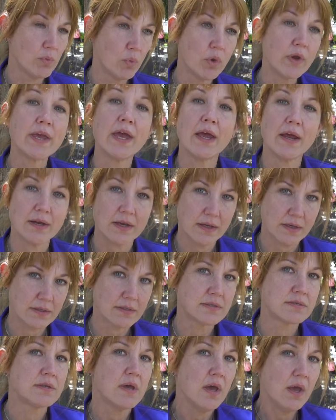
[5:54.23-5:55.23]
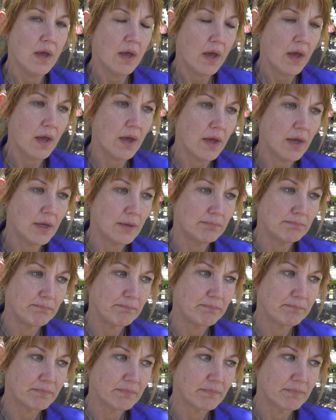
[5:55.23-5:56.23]
organics
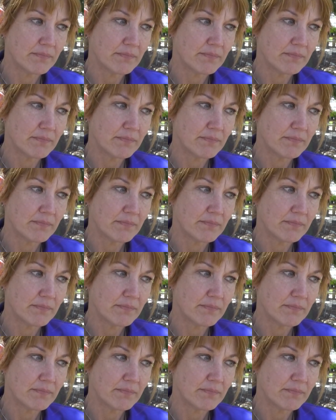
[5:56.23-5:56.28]
um,